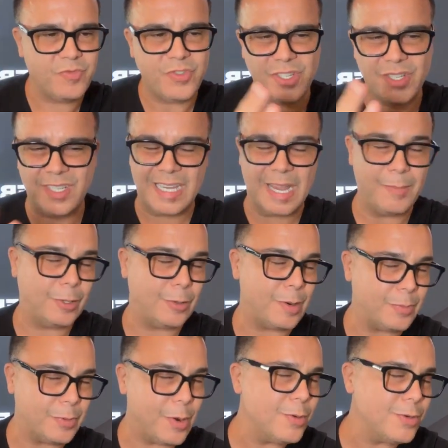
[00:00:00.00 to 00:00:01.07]
similar
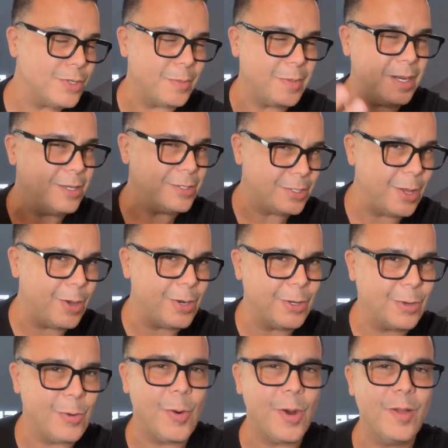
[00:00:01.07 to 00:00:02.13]
approach. I mean, it's not
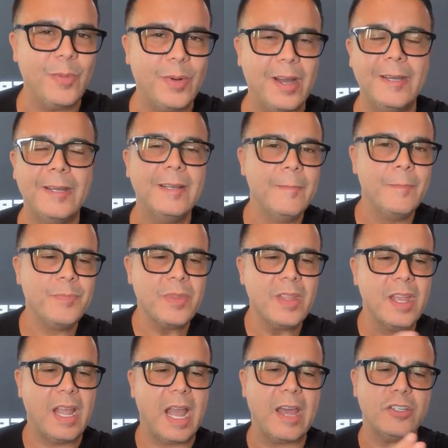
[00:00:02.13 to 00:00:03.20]
a coil, but
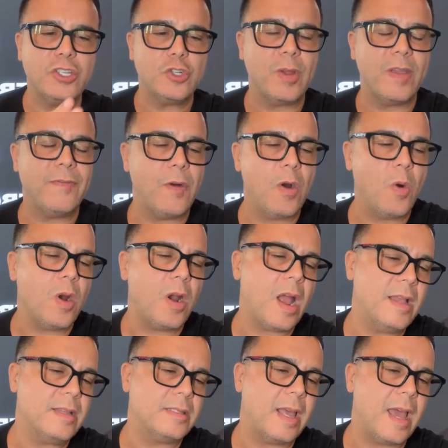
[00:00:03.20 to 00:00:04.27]
kind of straightforward
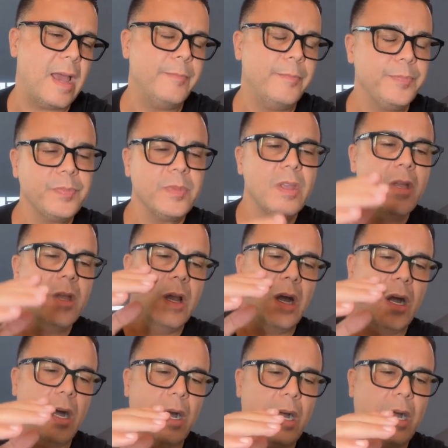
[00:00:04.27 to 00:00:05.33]
as that.
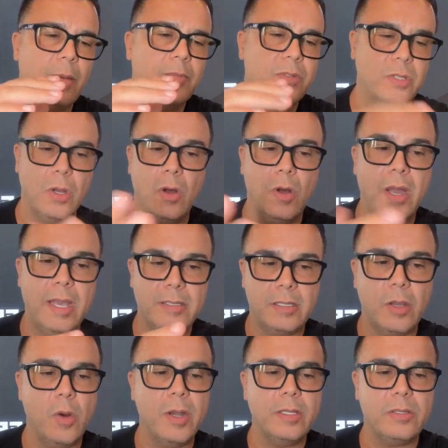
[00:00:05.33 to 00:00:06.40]
So it's
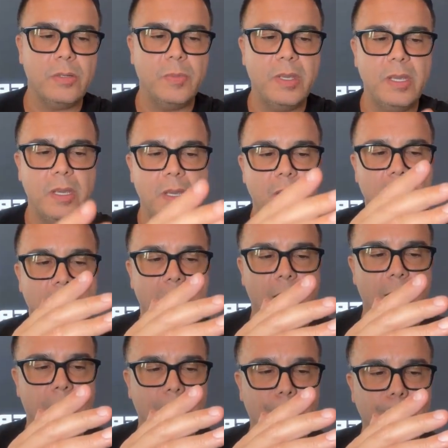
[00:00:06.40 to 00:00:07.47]
going to be
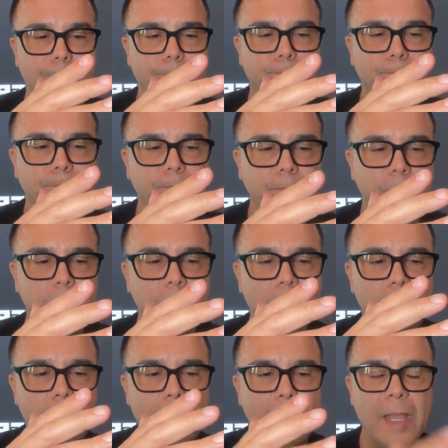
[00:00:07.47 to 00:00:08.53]
available
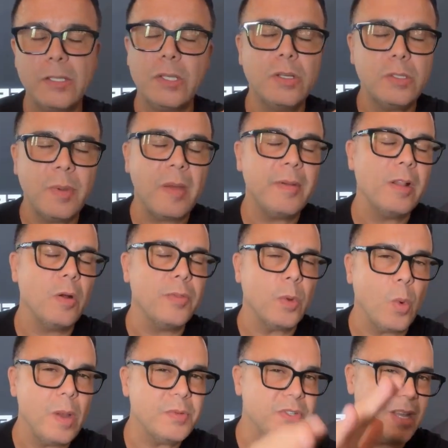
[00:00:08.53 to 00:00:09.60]
on
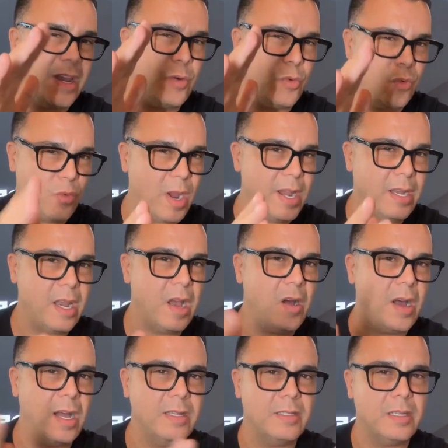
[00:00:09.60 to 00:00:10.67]
the website right
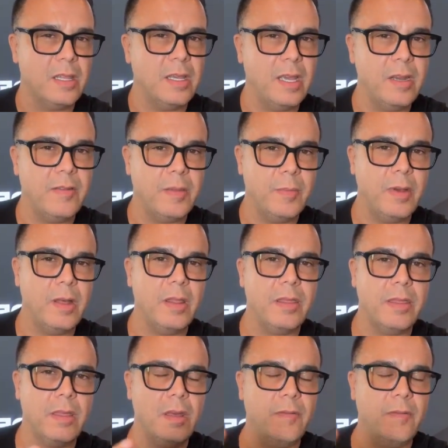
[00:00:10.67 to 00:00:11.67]
now until the end of the month